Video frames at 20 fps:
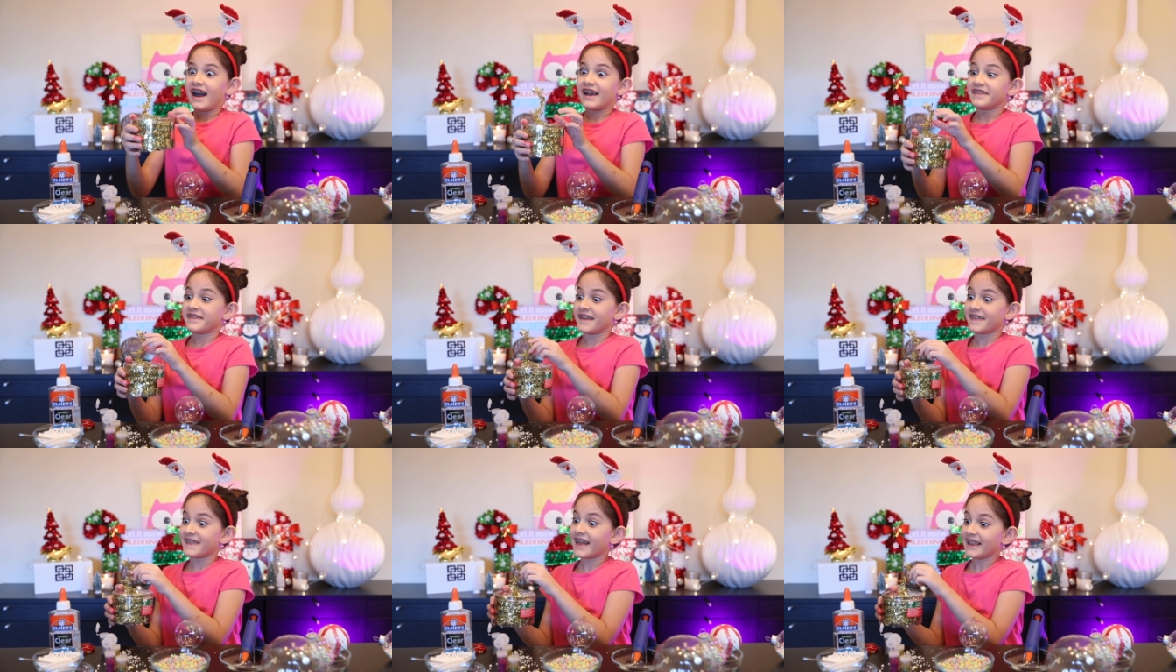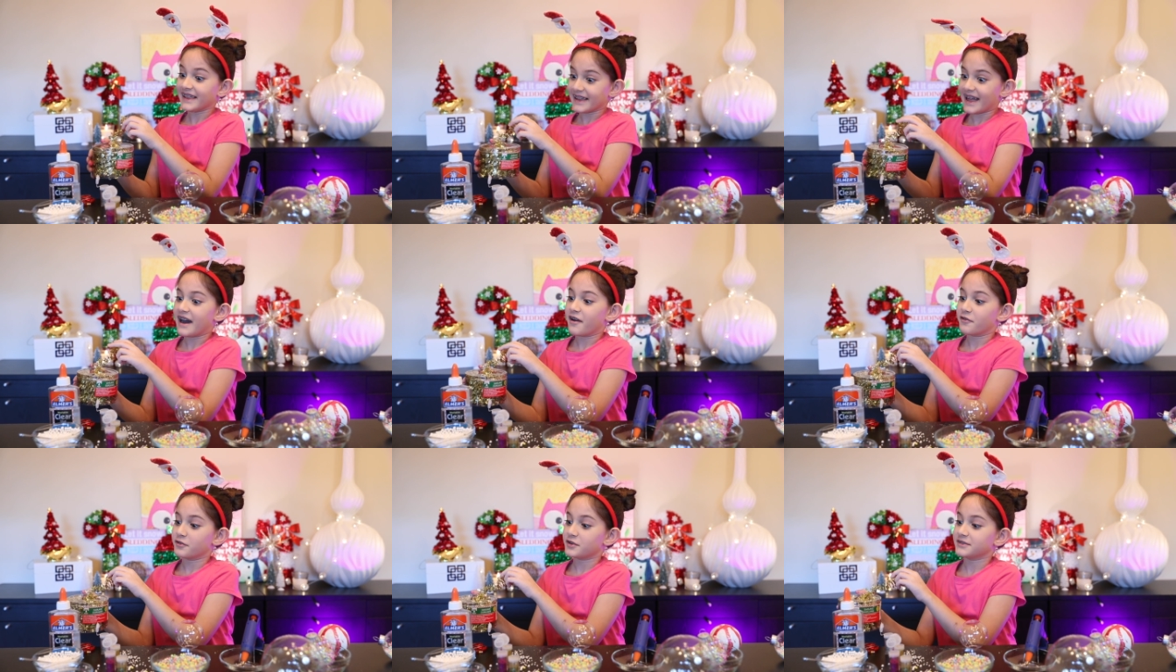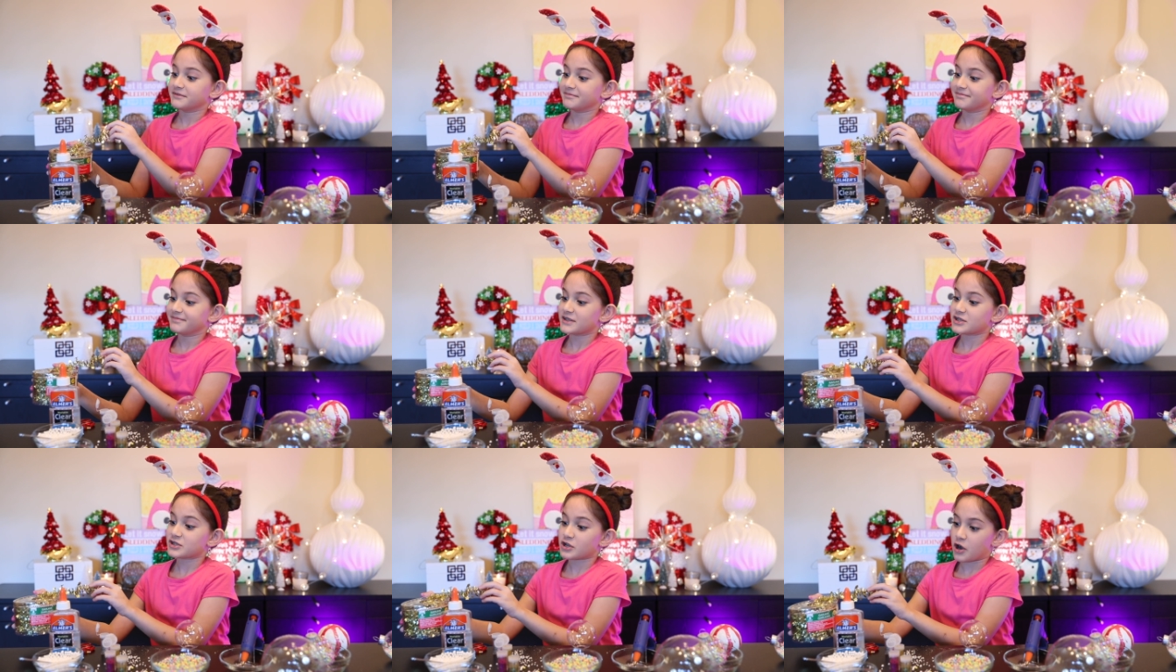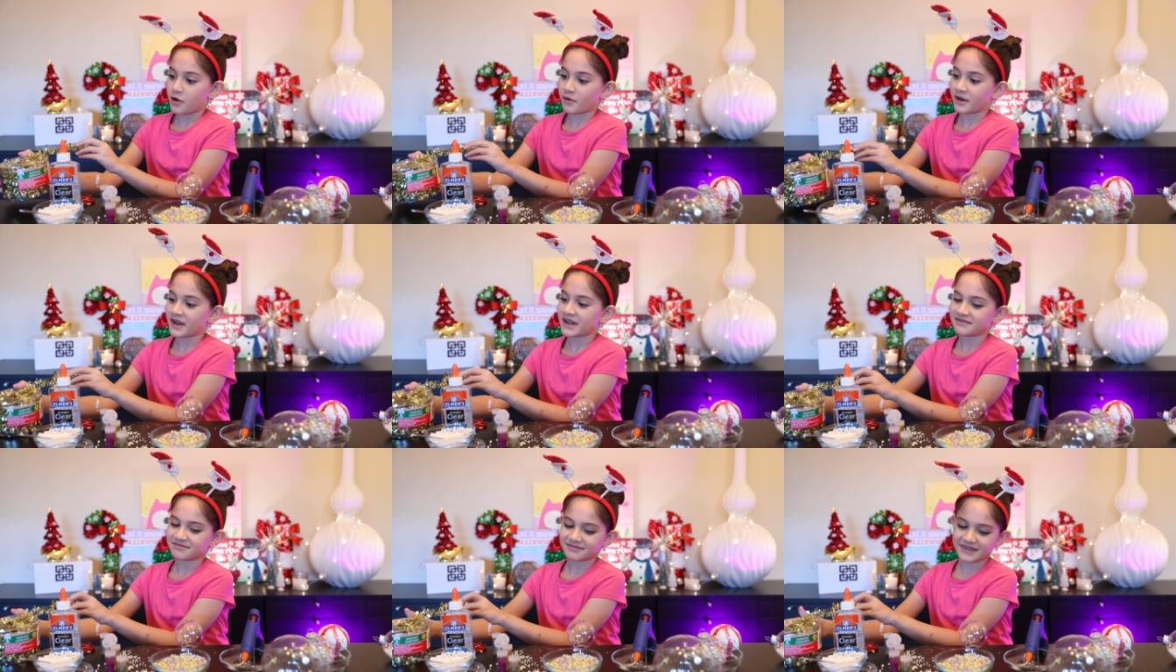I said that loud.
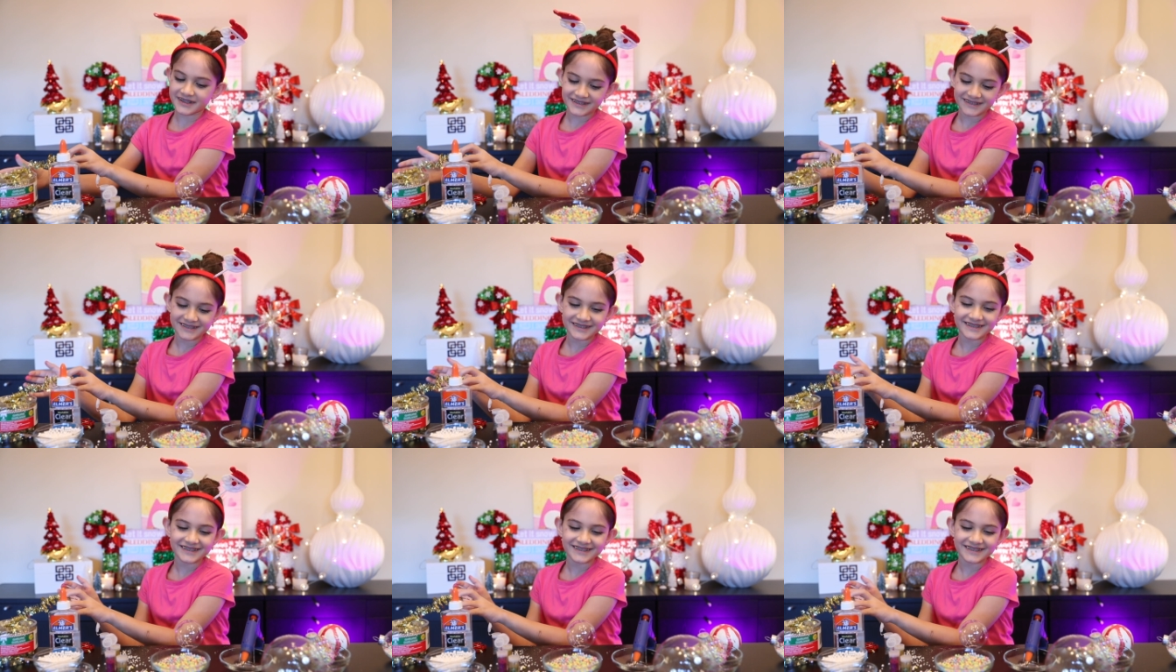Sorry.